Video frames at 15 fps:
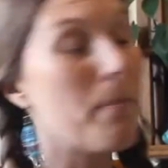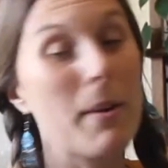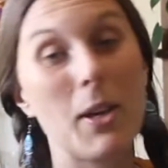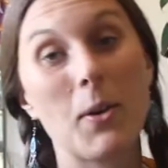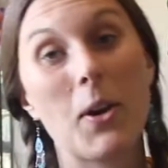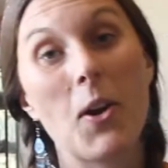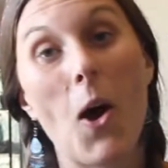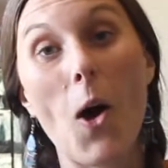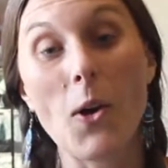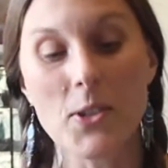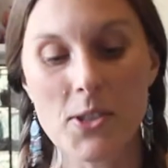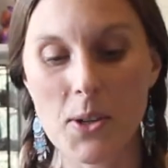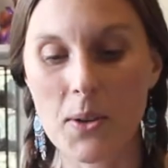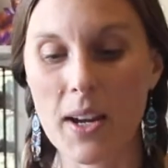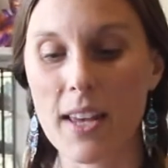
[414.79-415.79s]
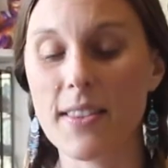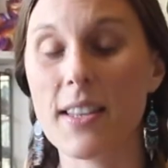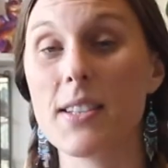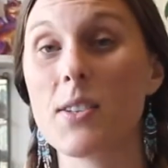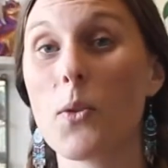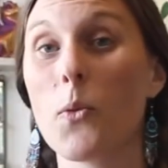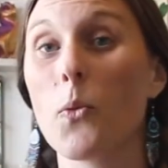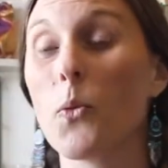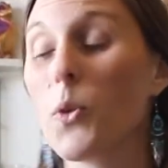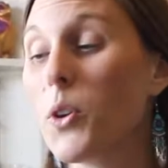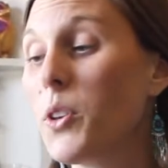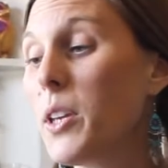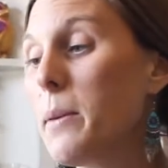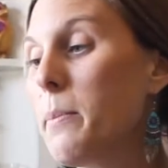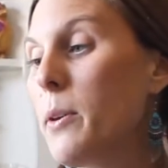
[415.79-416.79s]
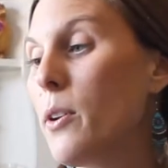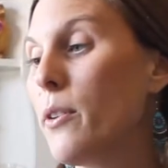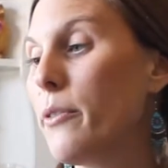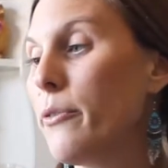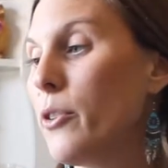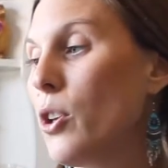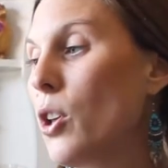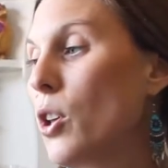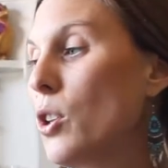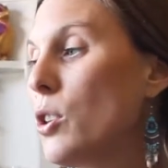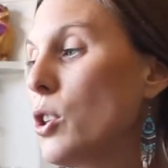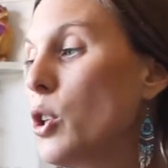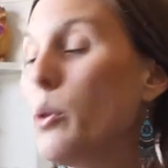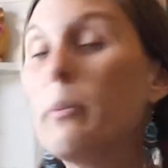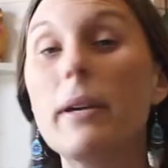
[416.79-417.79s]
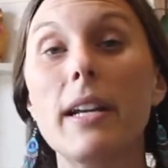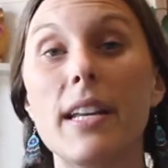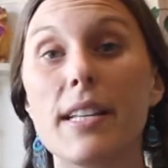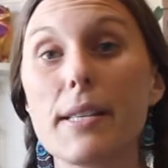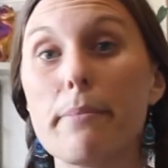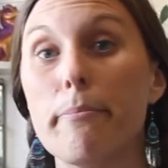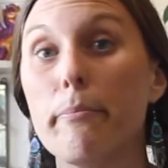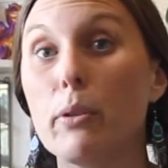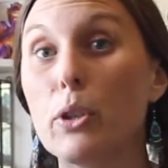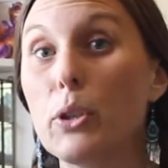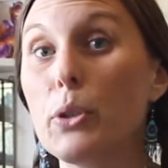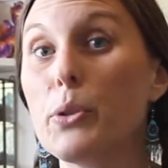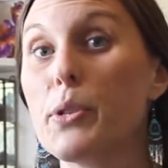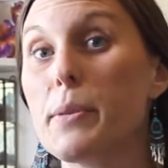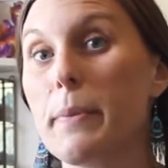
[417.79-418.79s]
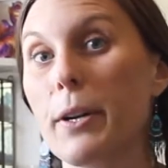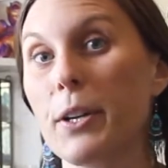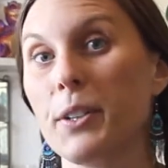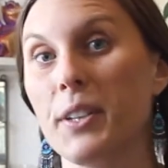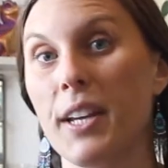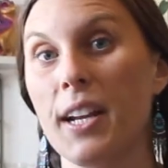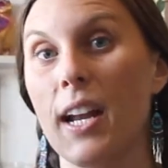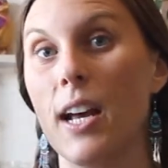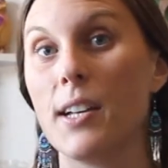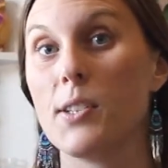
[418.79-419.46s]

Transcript: but you can also get this really beautiful luminous blue spirulina.